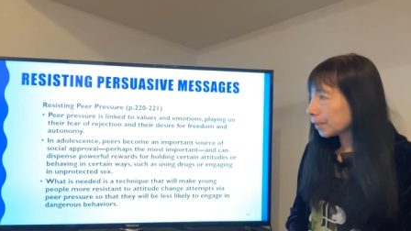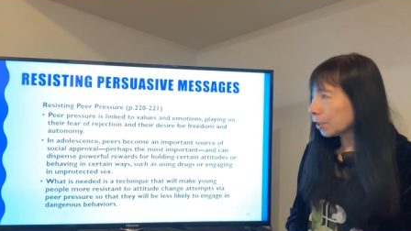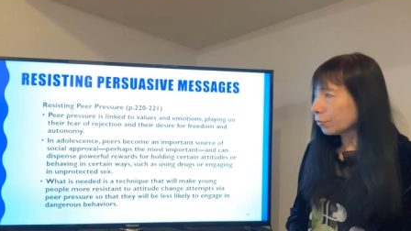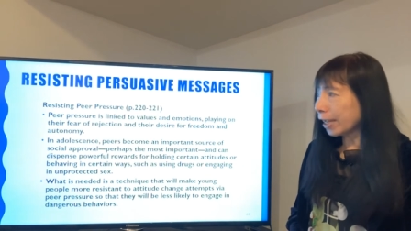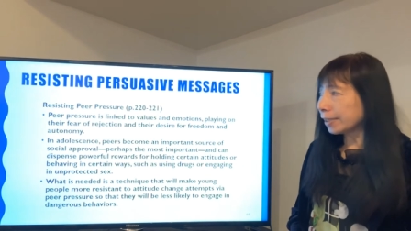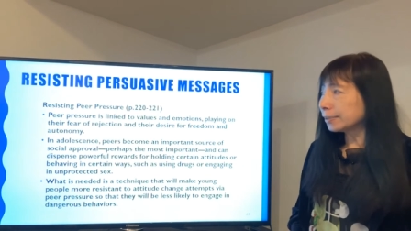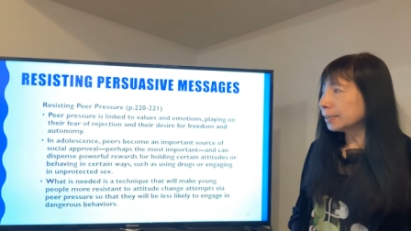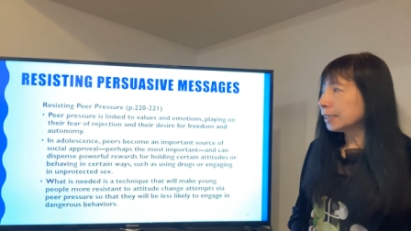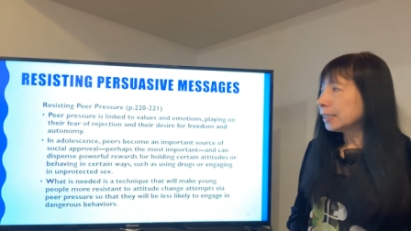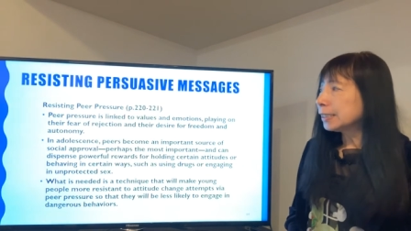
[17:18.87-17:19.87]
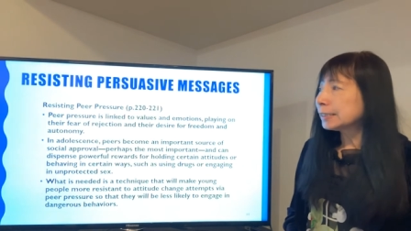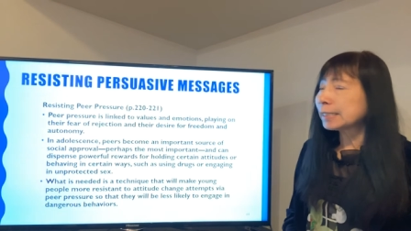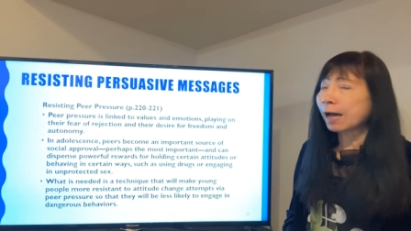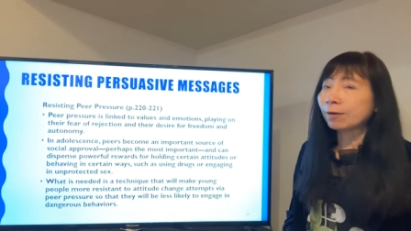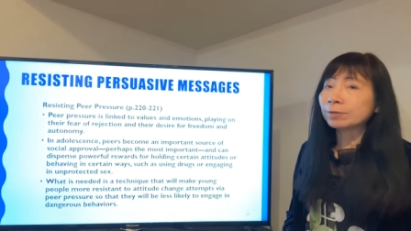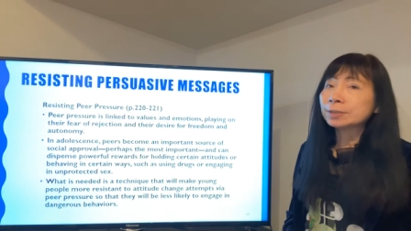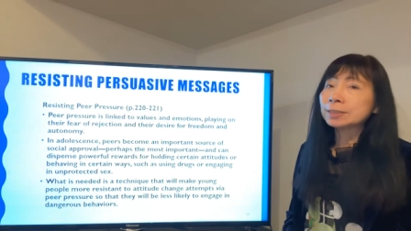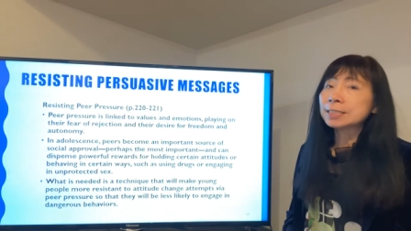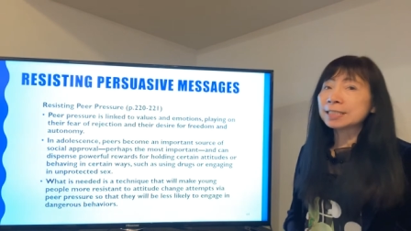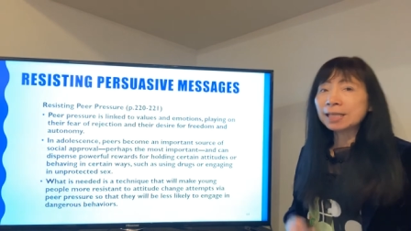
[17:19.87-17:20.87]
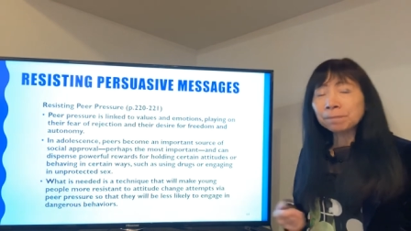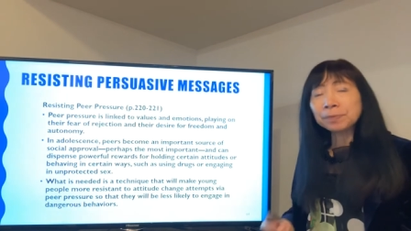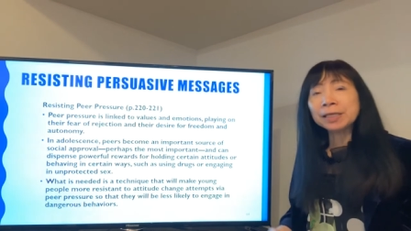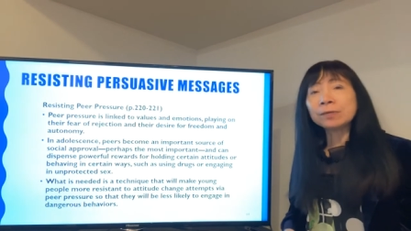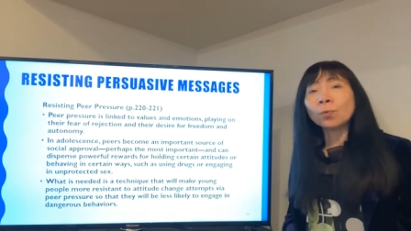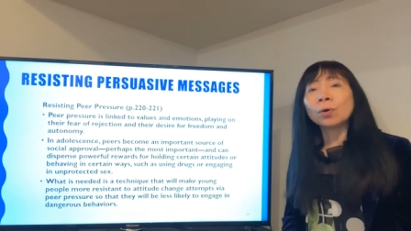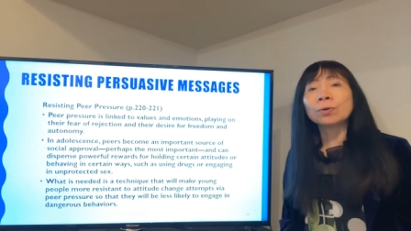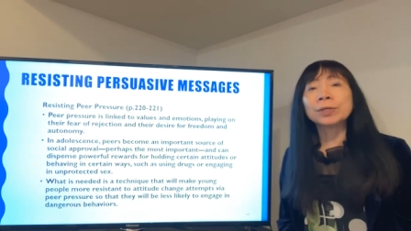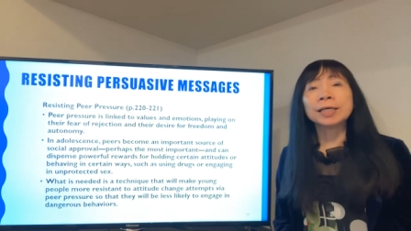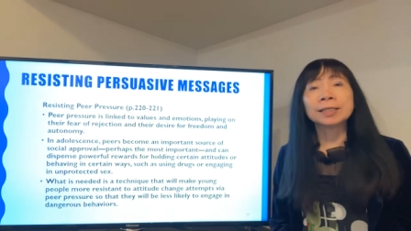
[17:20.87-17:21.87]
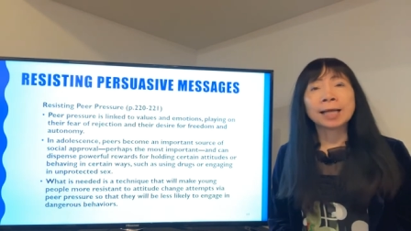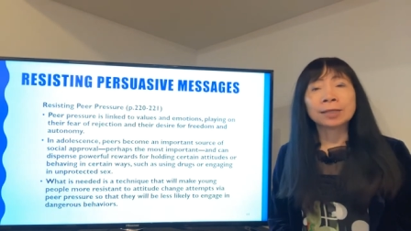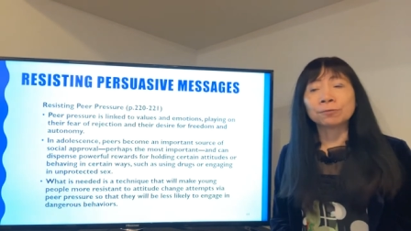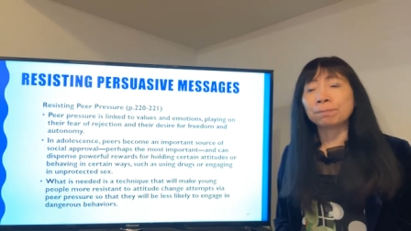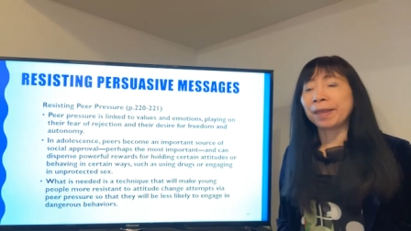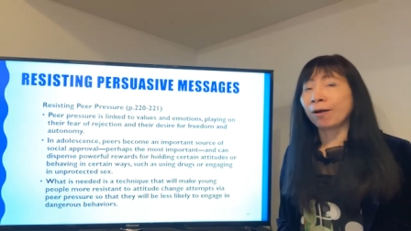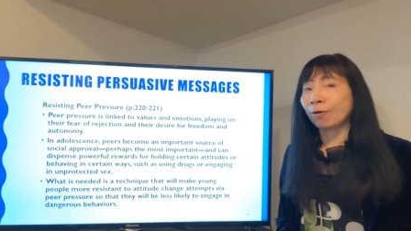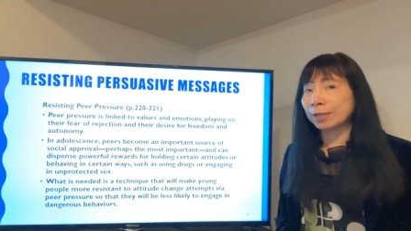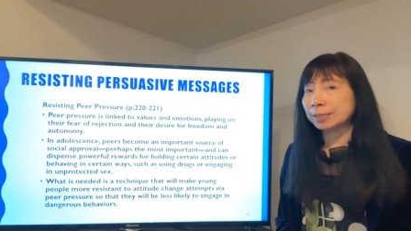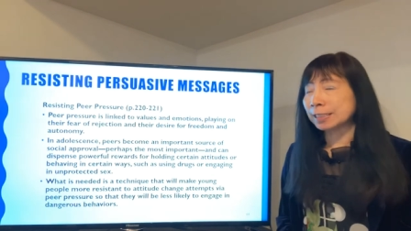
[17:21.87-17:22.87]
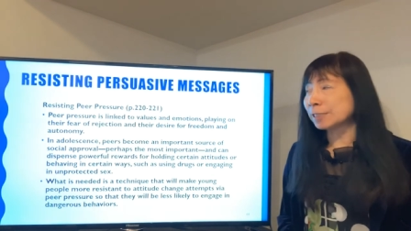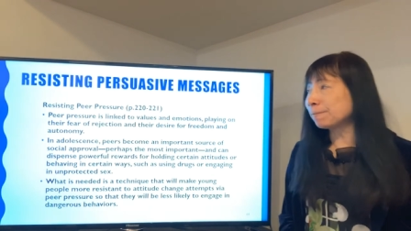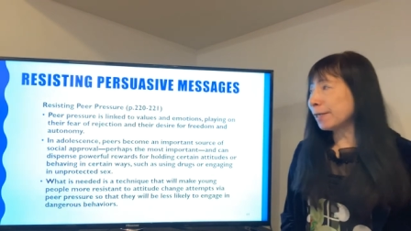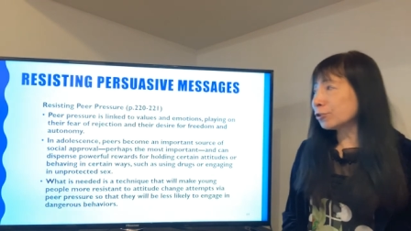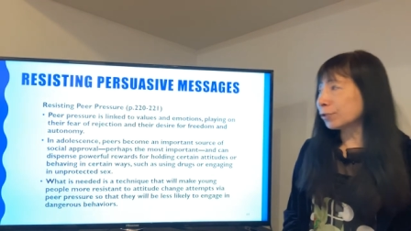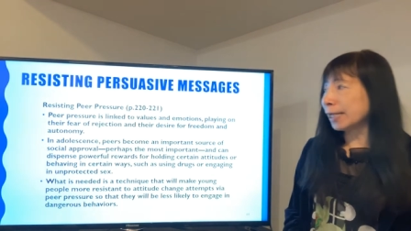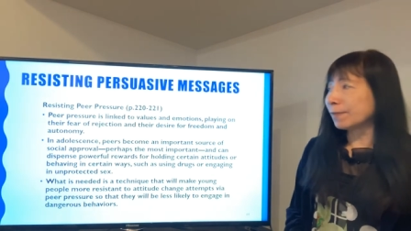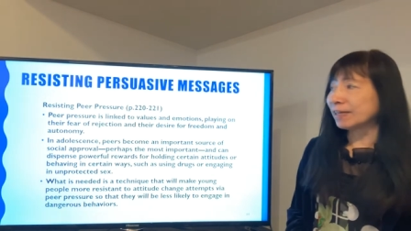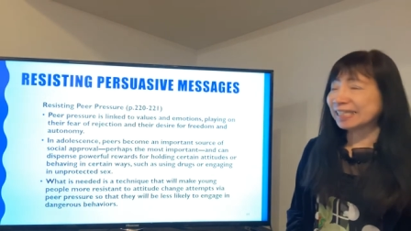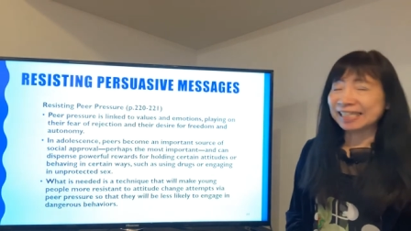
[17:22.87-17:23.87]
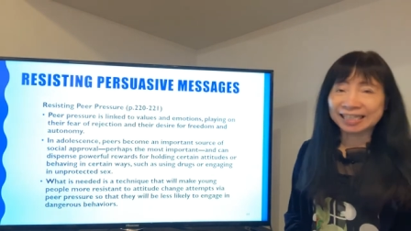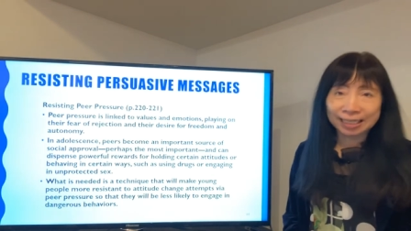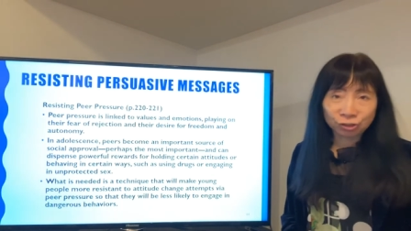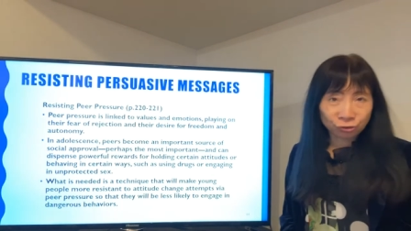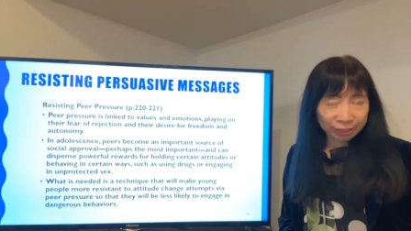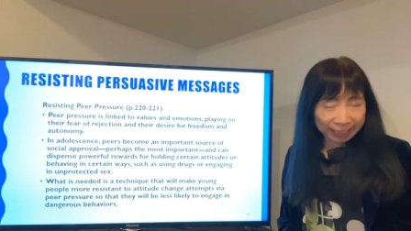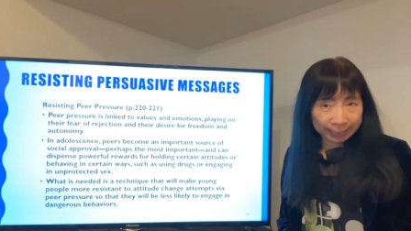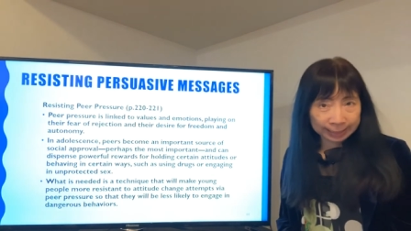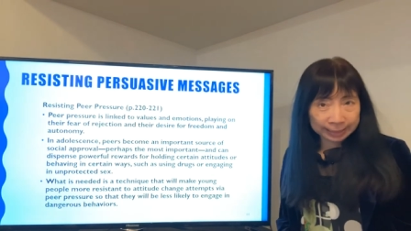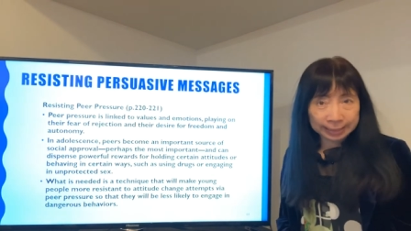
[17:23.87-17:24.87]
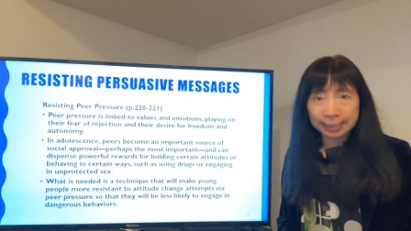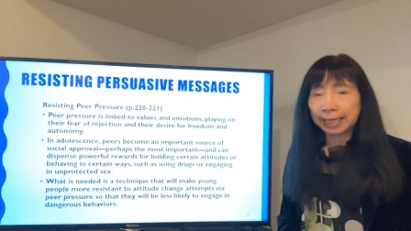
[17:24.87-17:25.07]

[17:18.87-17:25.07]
Okay, now something worry a lot of parents, especially have a teenager kids.